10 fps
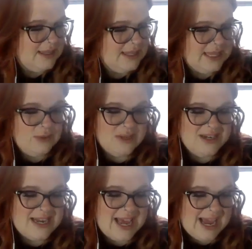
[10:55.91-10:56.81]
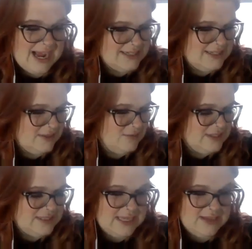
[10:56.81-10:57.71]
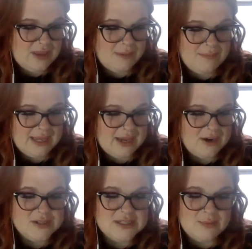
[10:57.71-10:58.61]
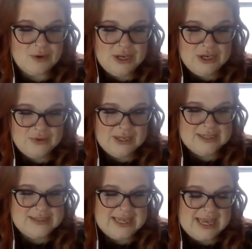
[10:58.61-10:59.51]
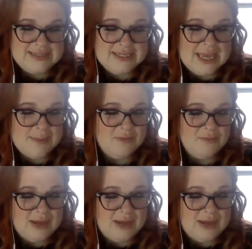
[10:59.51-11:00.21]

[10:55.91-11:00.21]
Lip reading: He would not receive a Medicare summary notice as a type of